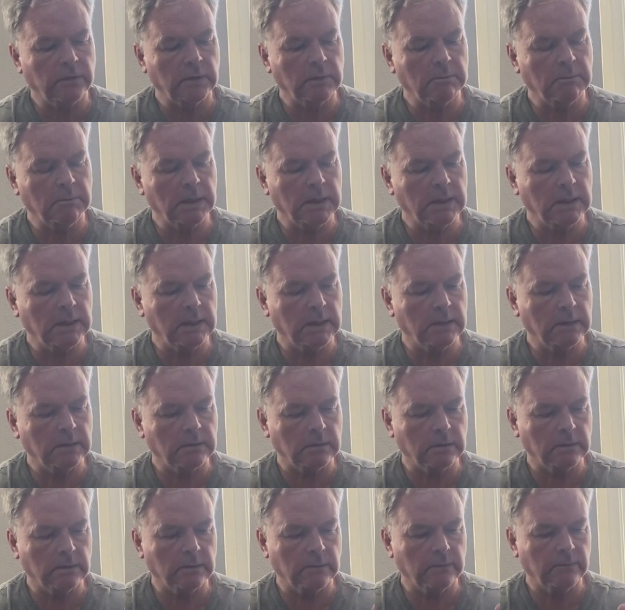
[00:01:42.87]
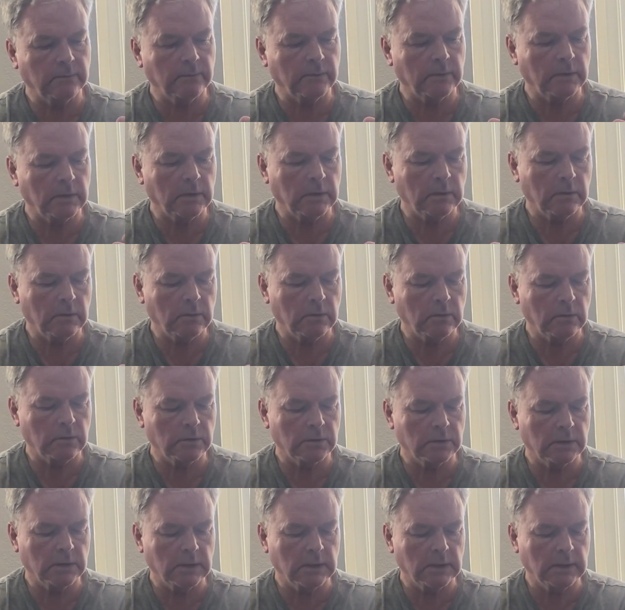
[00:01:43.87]
he made out of
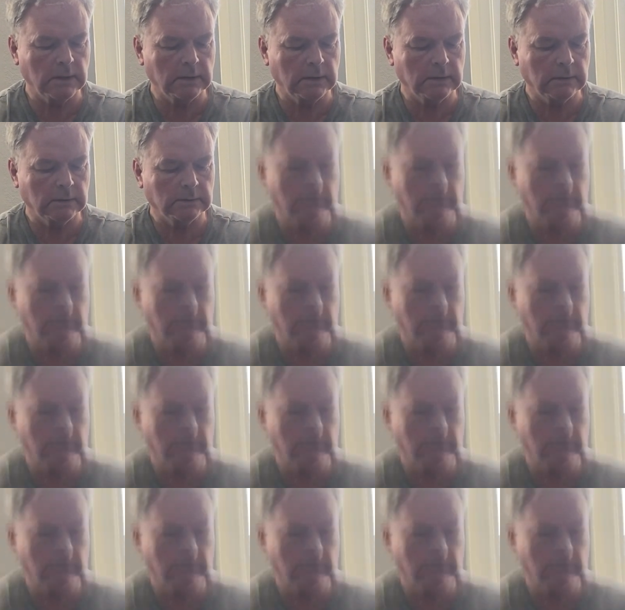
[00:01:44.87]
horsehide.